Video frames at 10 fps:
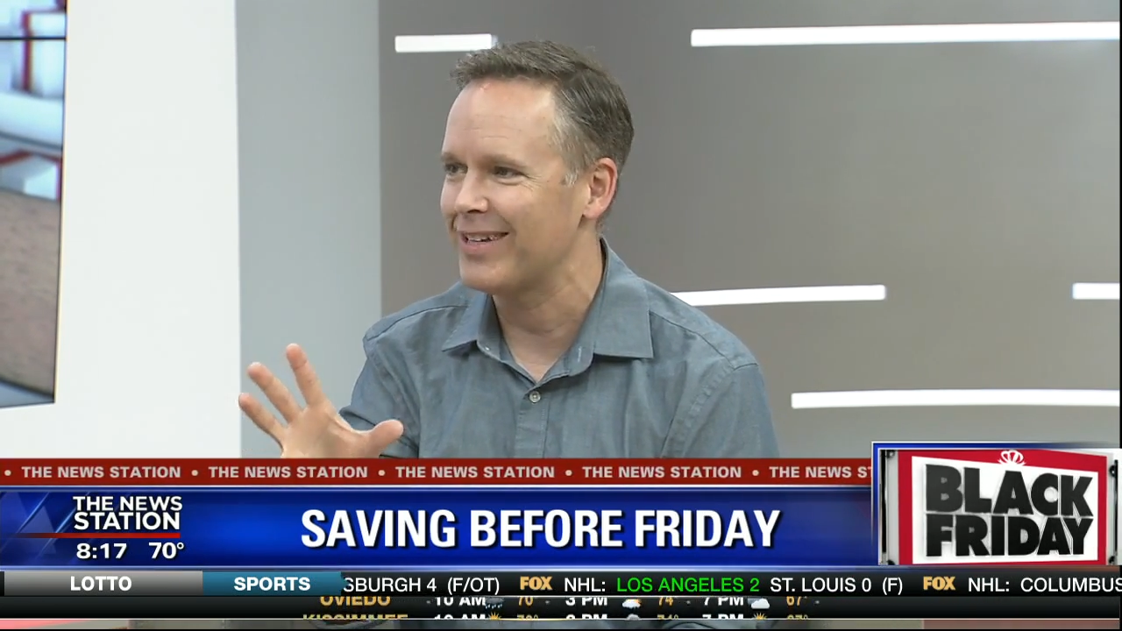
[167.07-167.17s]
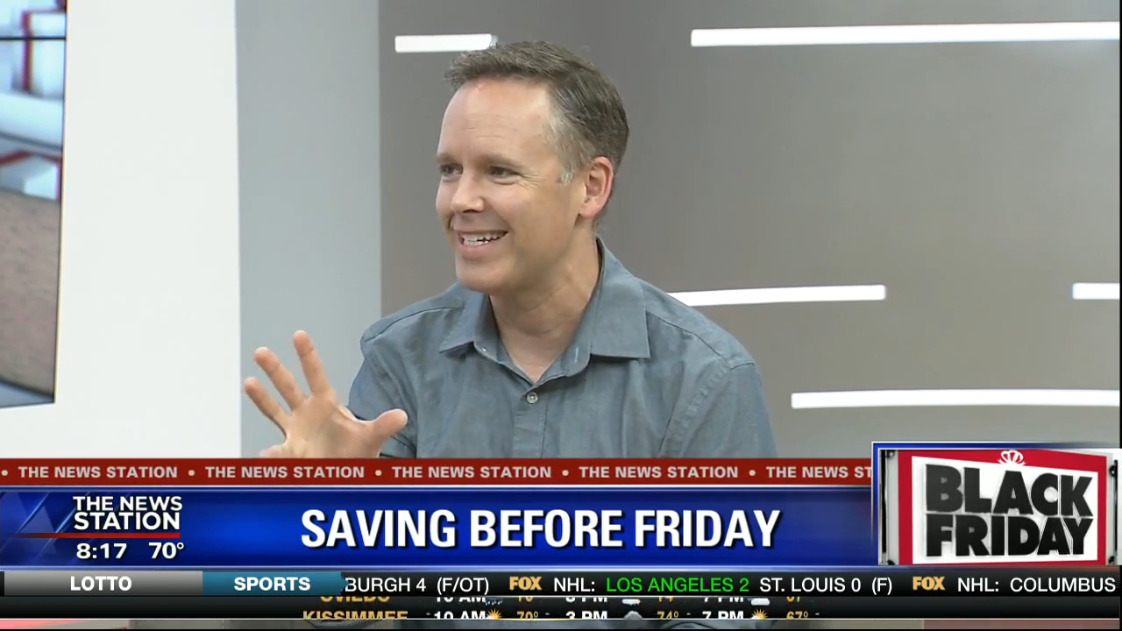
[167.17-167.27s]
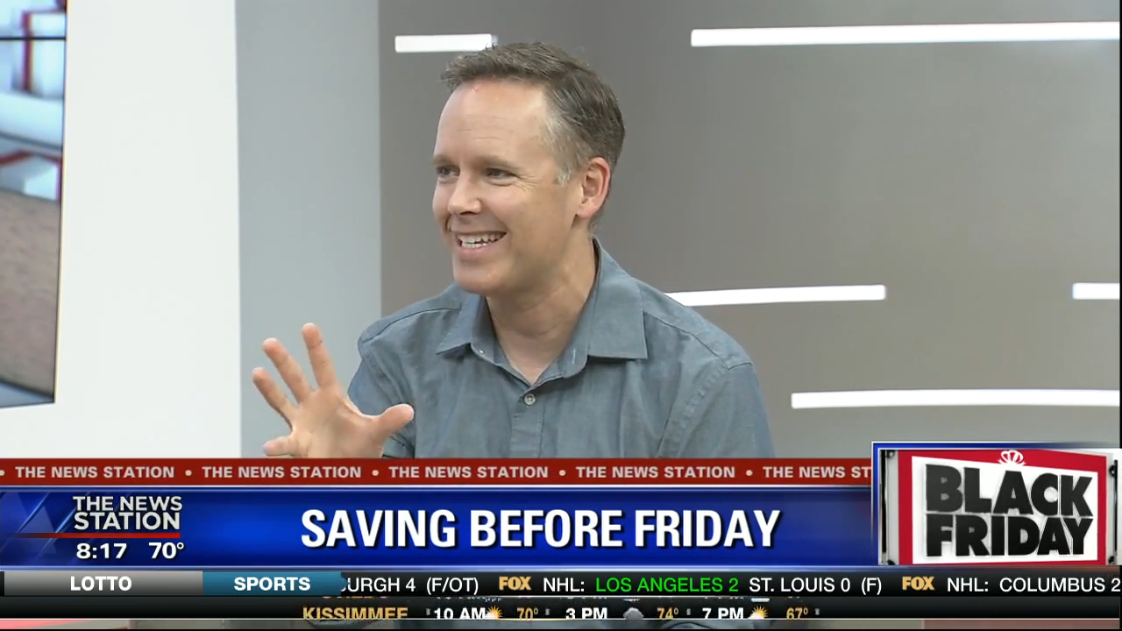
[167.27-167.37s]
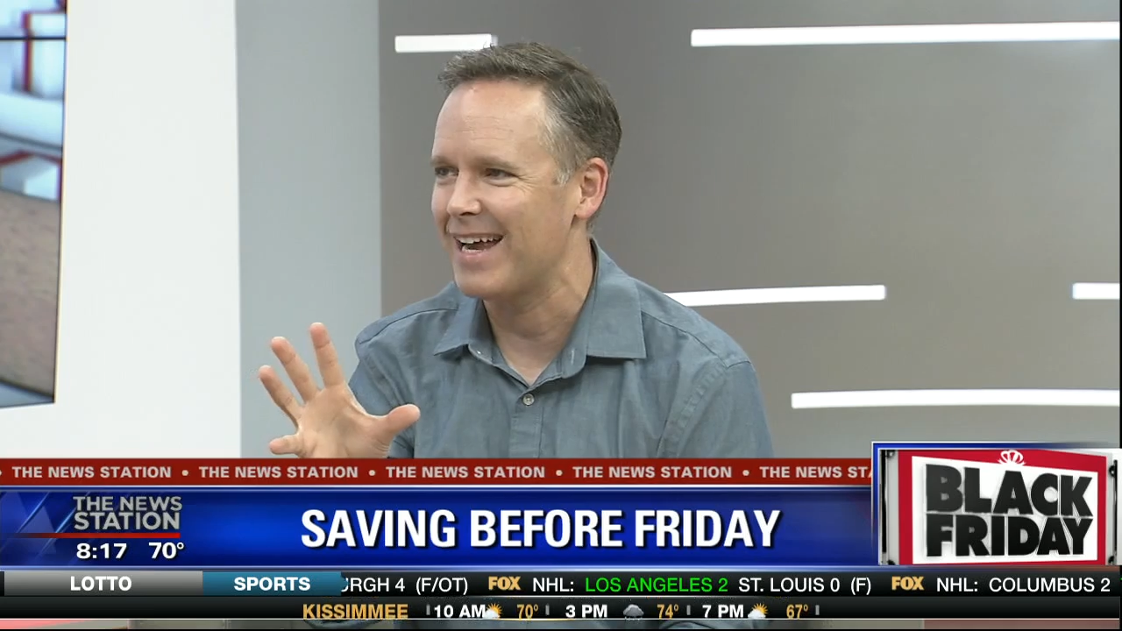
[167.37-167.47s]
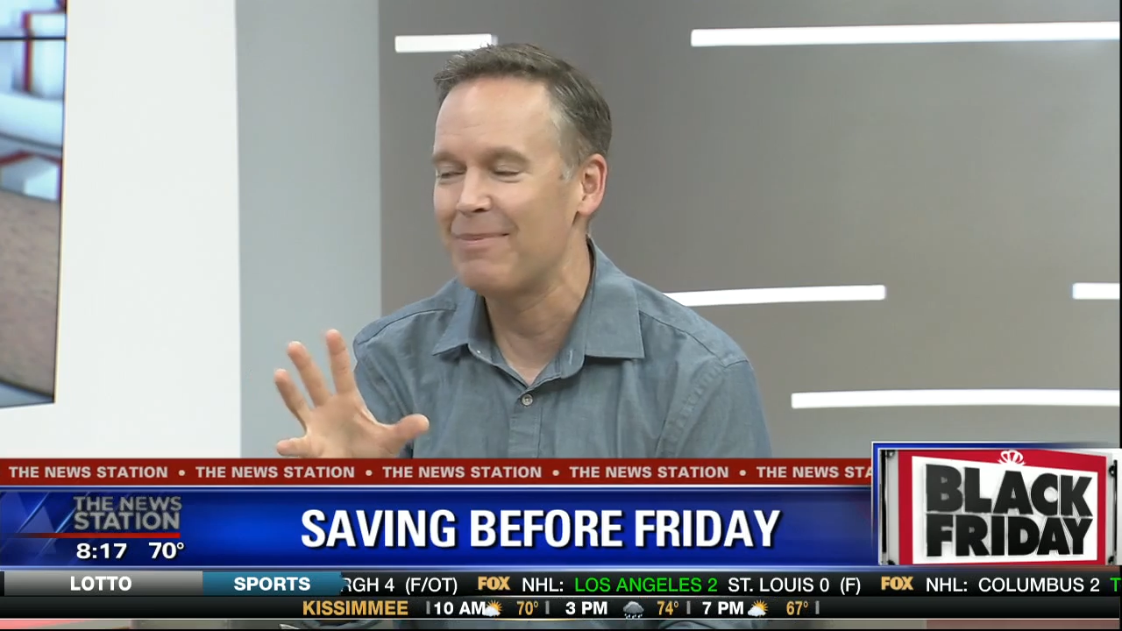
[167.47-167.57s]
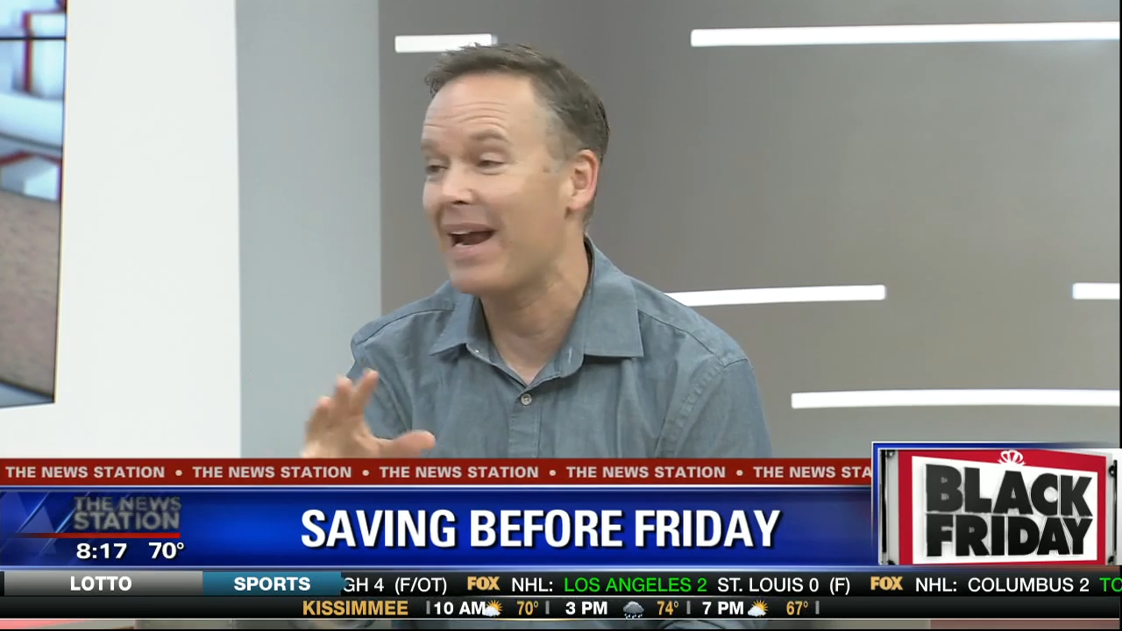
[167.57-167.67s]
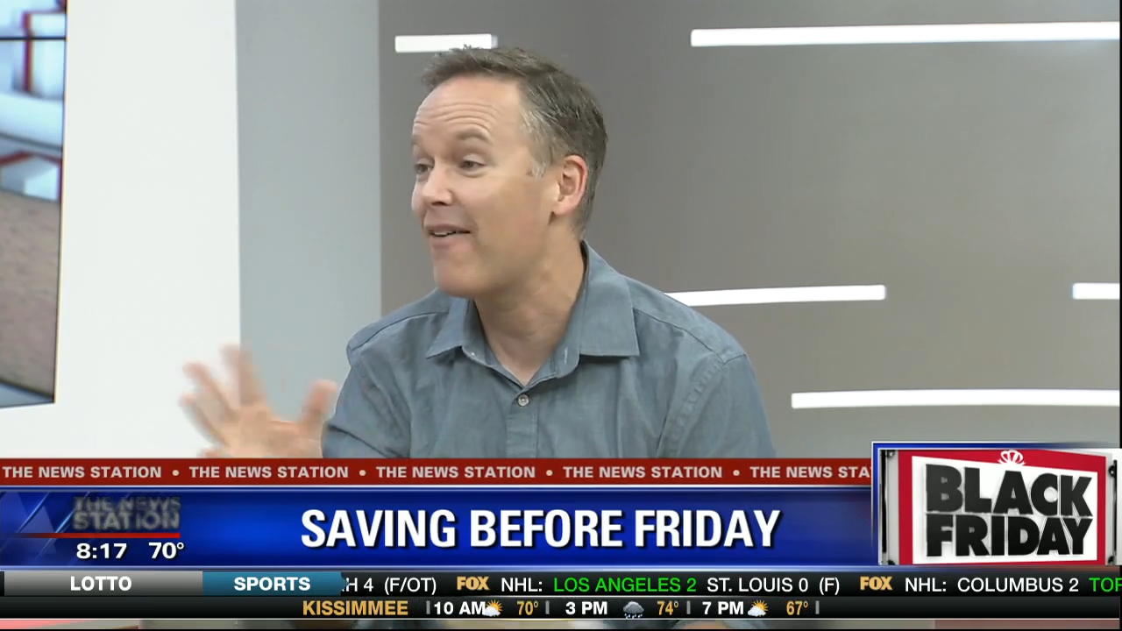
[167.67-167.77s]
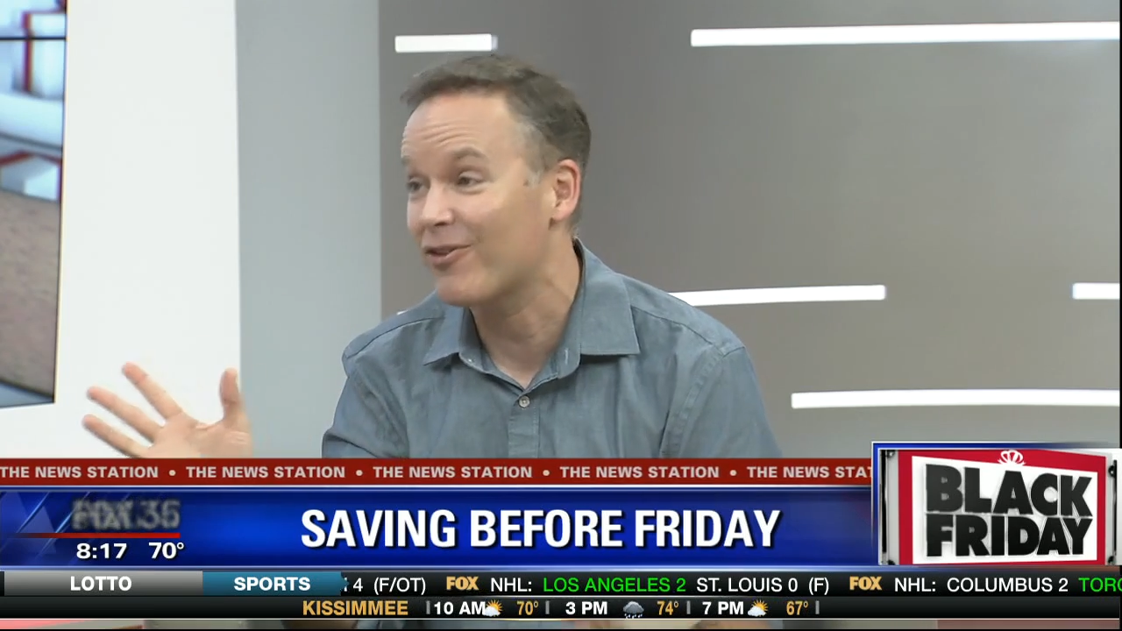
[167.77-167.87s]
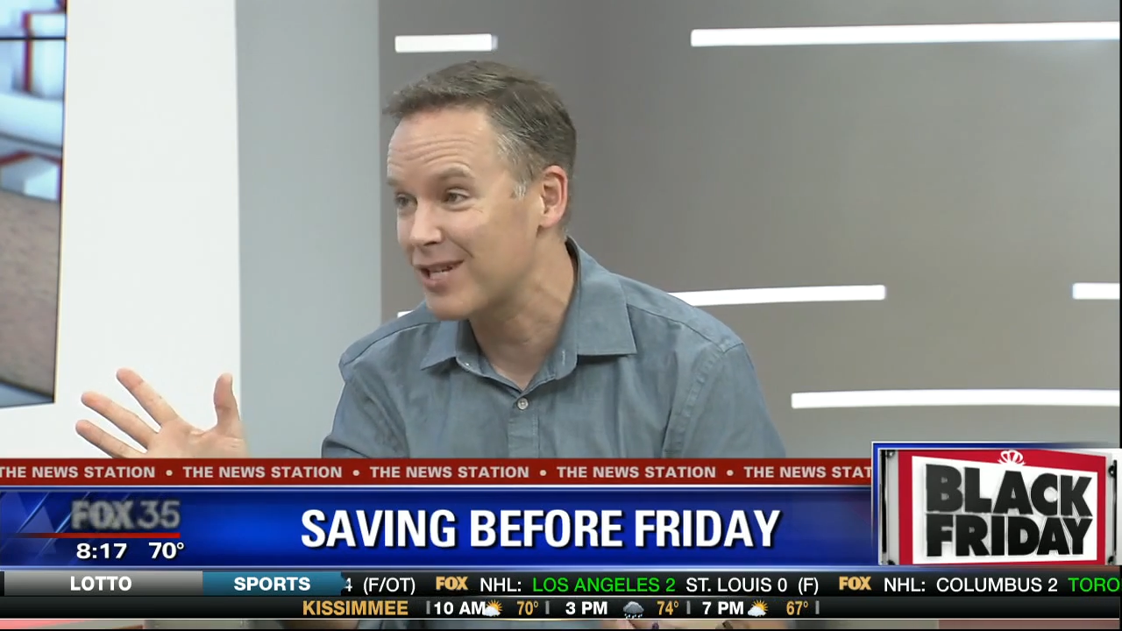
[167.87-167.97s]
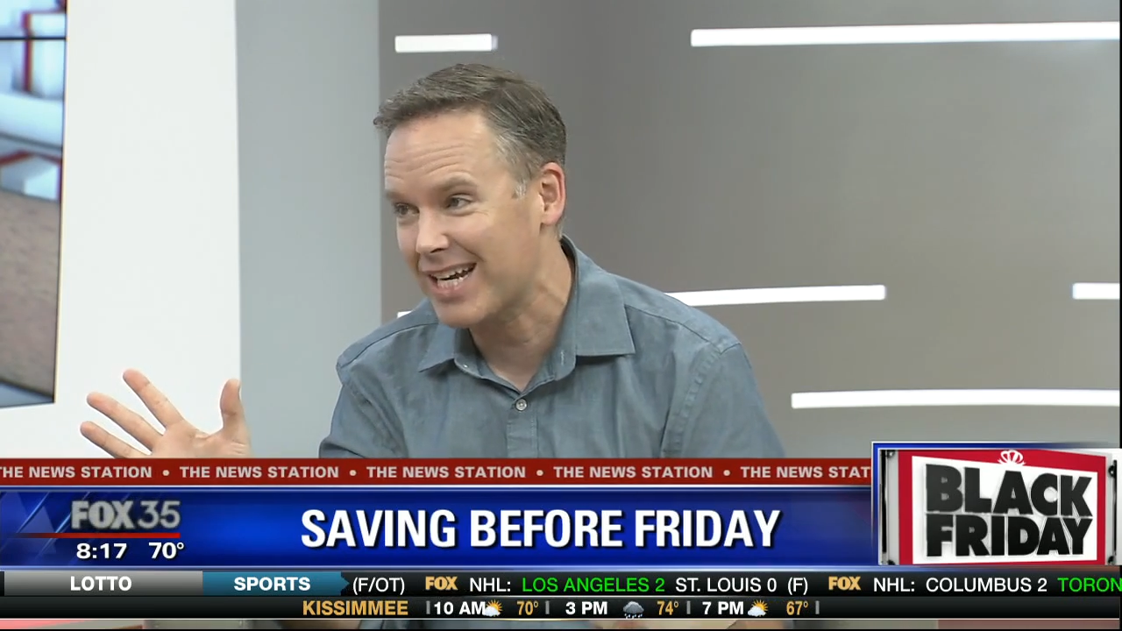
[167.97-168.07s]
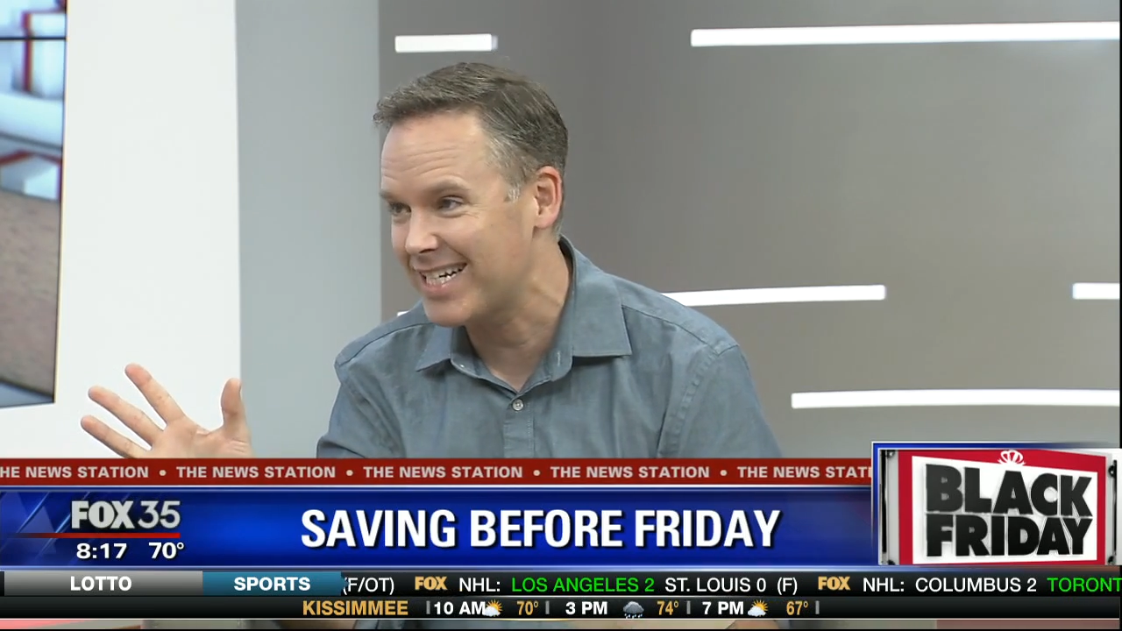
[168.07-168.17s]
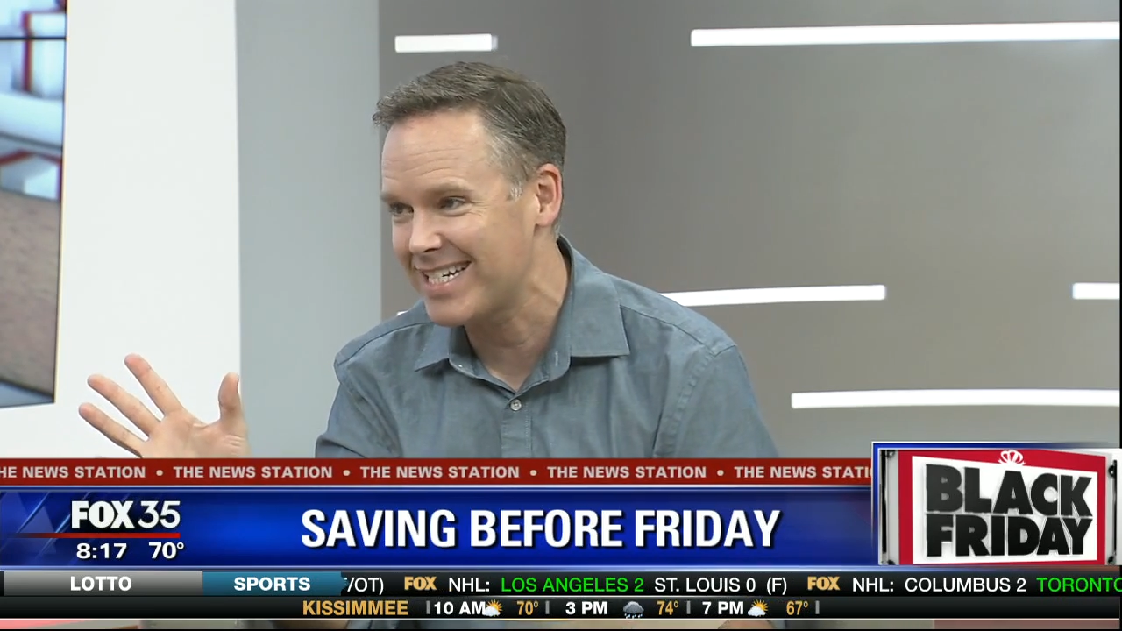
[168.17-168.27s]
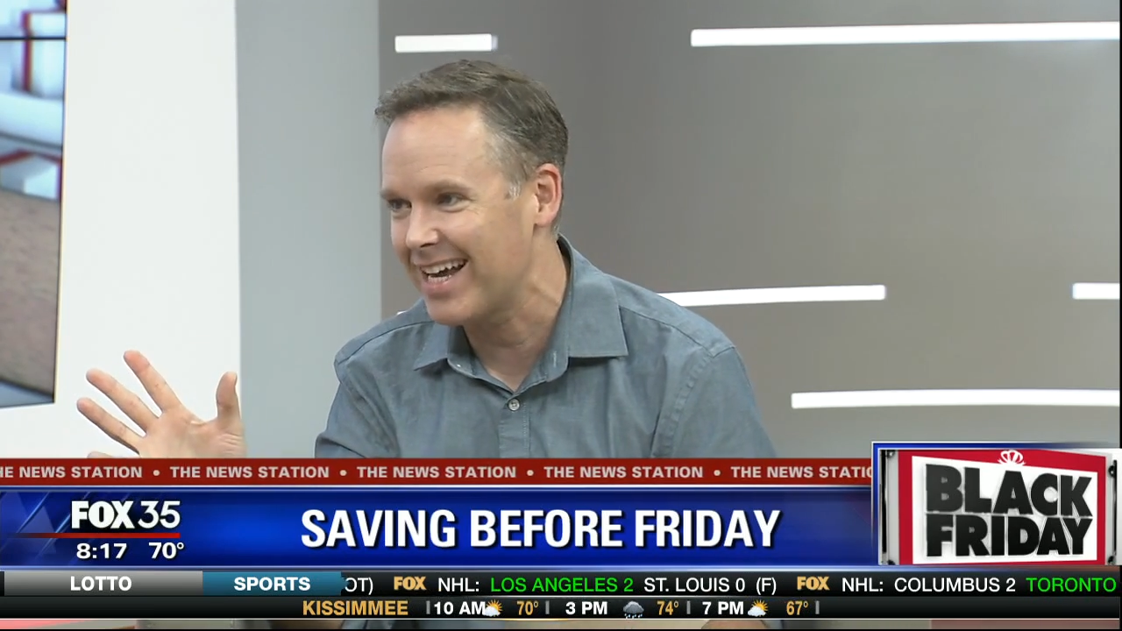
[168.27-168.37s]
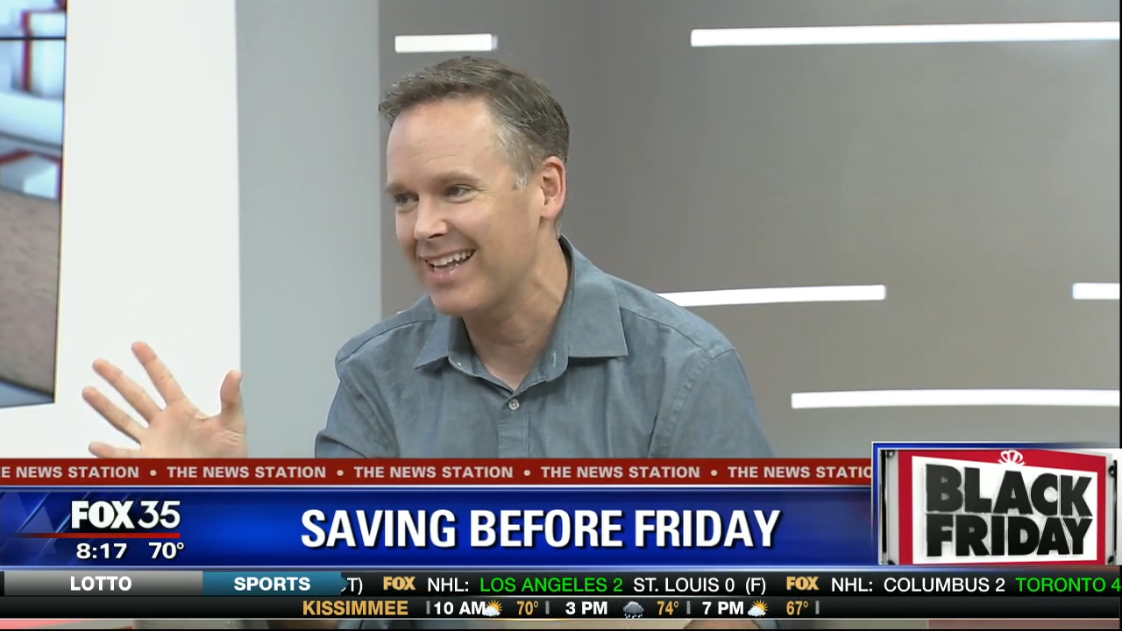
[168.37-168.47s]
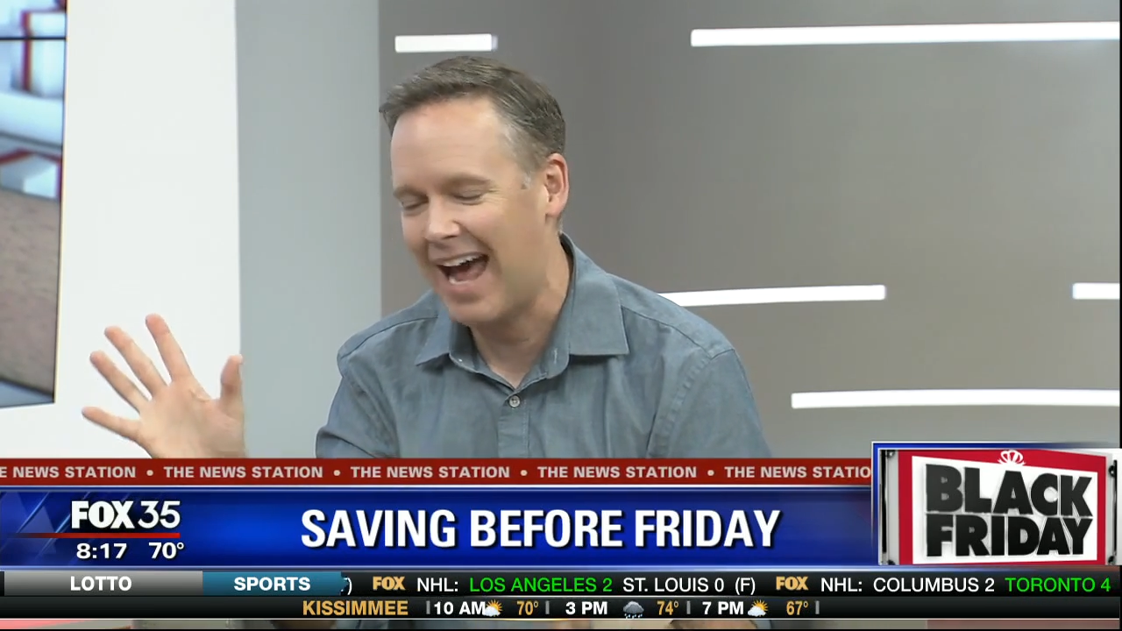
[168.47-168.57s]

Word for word: but everyone's going to,